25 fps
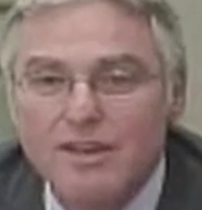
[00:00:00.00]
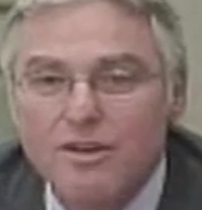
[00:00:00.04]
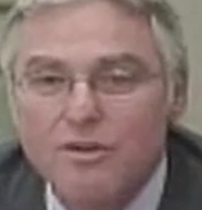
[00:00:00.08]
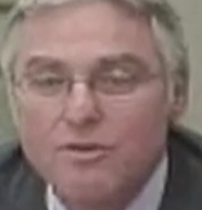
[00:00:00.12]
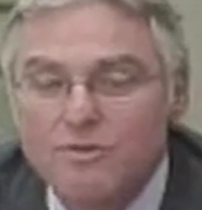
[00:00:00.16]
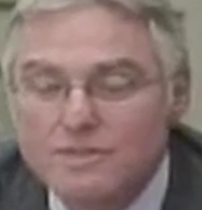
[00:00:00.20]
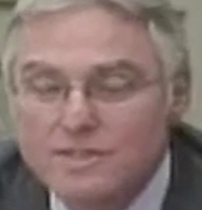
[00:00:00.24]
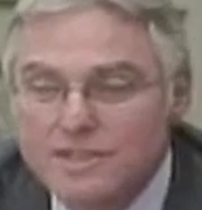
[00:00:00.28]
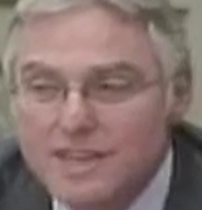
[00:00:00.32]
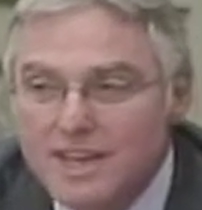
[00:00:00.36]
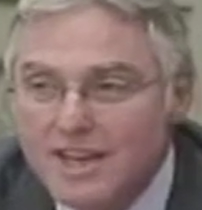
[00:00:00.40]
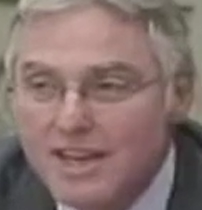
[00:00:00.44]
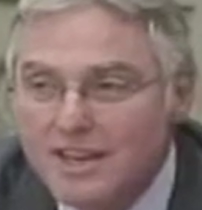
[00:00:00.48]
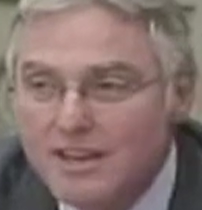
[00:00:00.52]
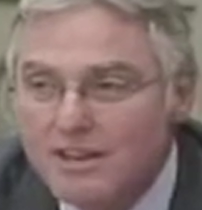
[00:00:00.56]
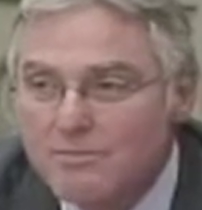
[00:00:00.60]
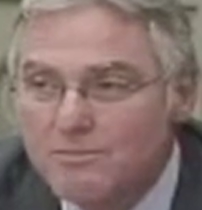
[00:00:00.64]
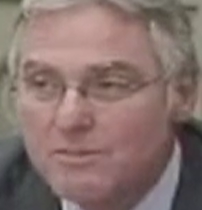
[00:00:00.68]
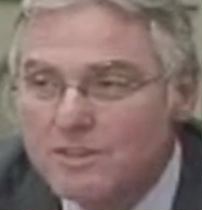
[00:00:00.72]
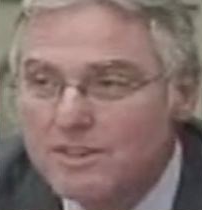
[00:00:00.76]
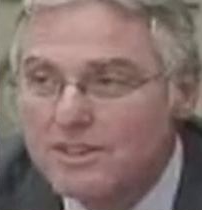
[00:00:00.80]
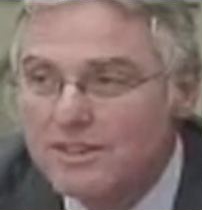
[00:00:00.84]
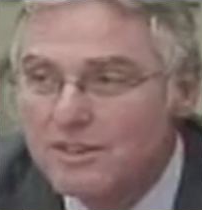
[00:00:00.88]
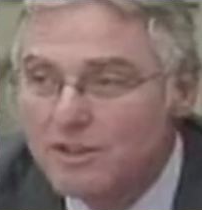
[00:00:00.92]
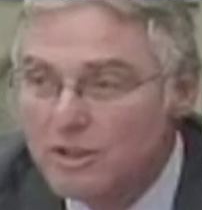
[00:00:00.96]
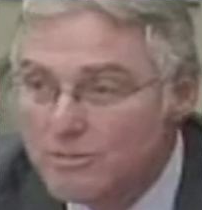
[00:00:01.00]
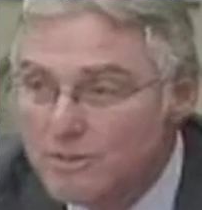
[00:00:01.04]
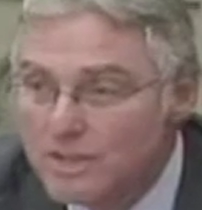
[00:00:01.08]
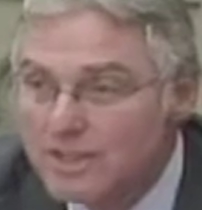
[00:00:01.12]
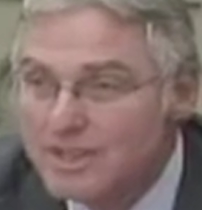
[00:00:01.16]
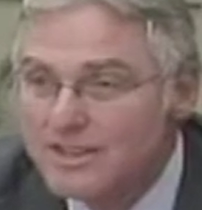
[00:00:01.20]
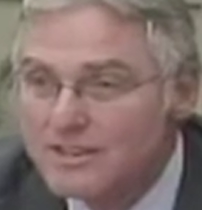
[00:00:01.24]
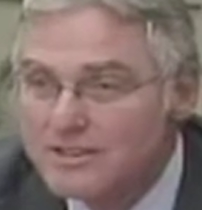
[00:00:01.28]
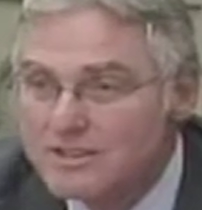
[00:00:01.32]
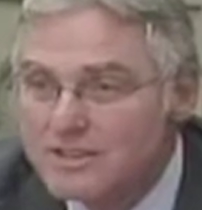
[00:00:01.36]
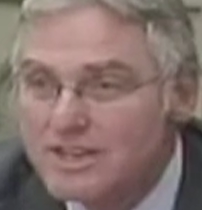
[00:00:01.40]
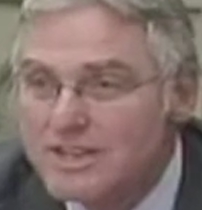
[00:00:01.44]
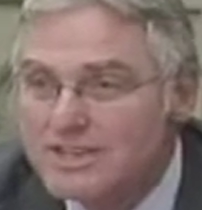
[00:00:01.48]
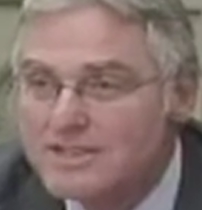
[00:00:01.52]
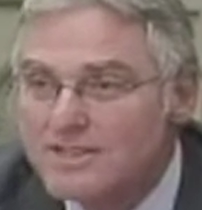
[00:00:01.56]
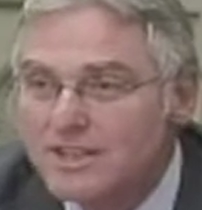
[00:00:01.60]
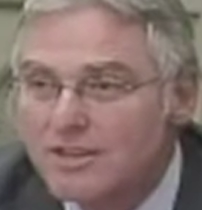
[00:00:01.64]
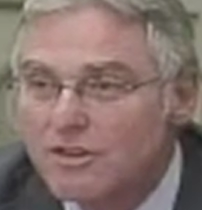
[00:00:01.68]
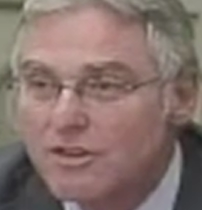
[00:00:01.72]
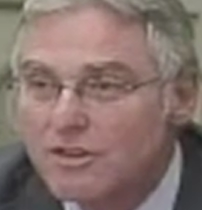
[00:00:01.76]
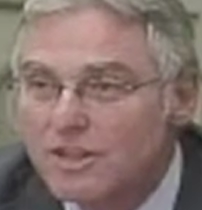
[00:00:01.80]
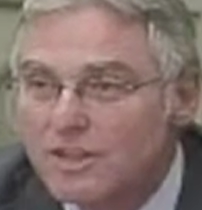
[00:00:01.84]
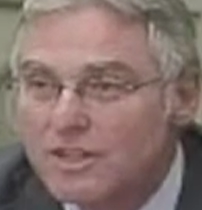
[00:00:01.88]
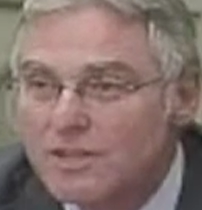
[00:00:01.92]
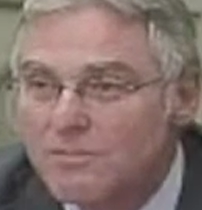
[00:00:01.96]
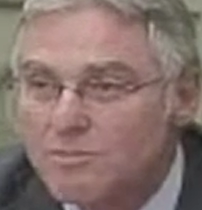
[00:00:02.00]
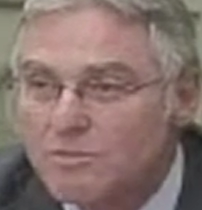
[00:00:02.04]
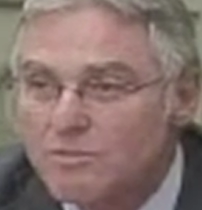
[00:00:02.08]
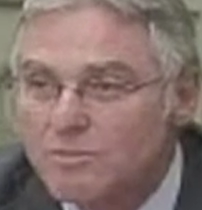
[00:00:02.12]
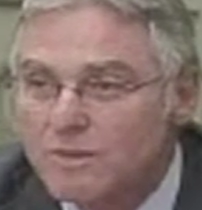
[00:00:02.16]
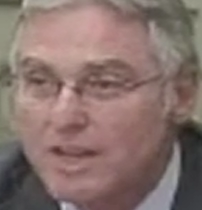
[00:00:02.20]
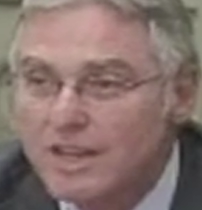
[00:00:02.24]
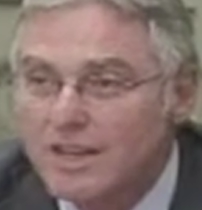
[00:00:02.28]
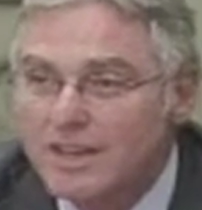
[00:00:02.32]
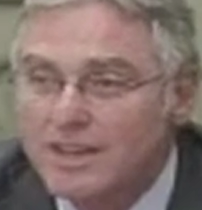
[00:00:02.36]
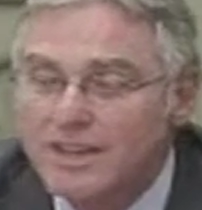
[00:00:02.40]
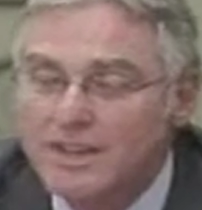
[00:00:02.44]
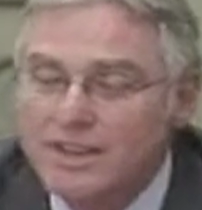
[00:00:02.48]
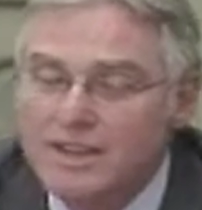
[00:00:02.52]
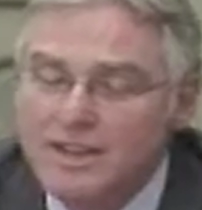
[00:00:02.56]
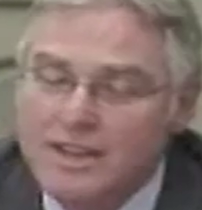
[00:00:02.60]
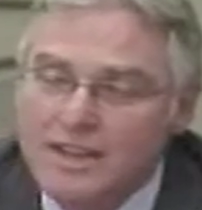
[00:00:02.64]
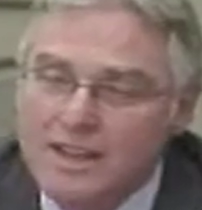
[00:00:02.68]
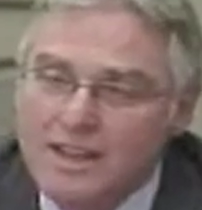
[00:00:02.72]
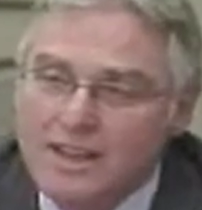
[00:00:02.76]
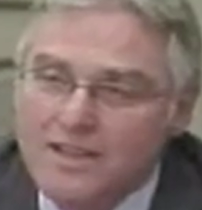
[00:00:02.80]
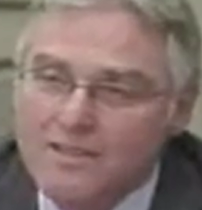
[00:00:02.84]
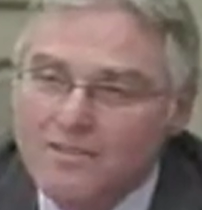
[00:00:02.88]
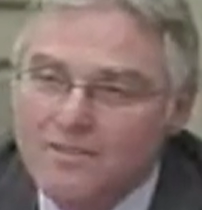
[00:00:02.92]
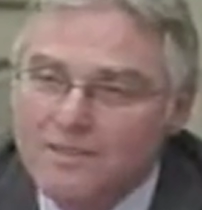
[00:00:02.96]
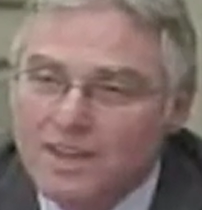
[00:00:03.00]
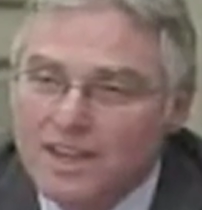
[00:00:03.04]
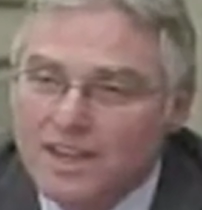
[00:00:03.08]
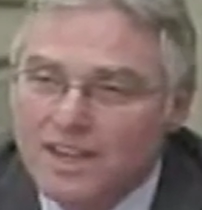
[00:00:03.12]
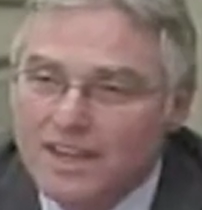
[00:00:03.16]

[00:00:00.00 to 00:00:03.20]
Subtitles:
experts that provides advice to the Department